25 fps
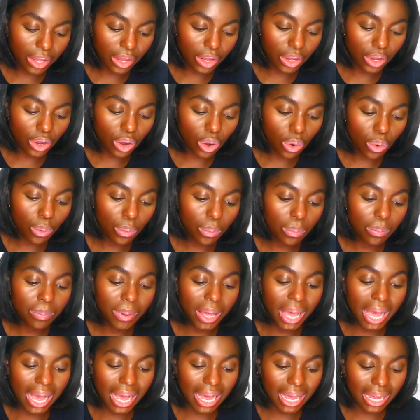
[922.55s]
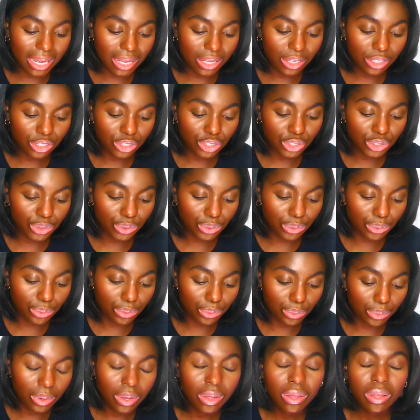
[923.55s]
go back
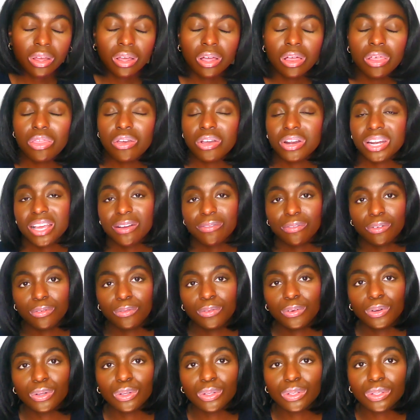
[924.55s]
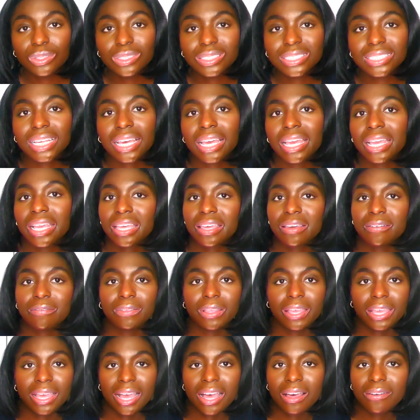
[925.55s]
to their Neverfulls, like if
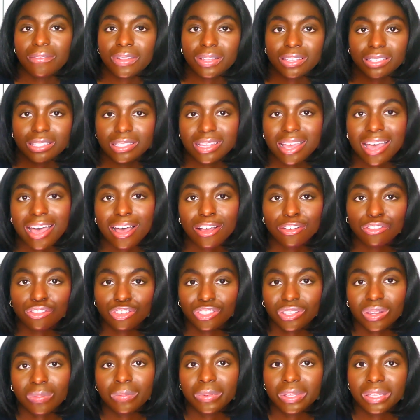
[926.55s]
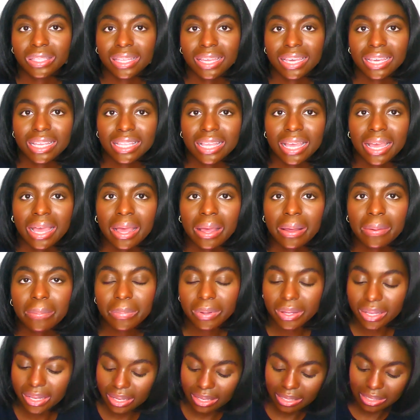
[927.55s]
they have it stashed or something like that,
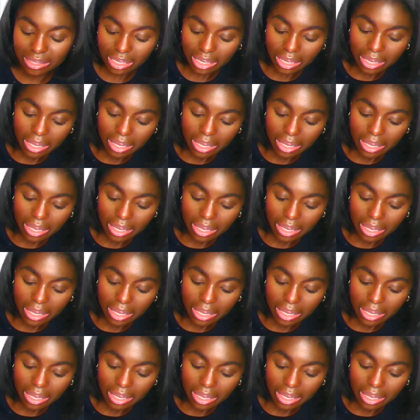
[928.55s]
because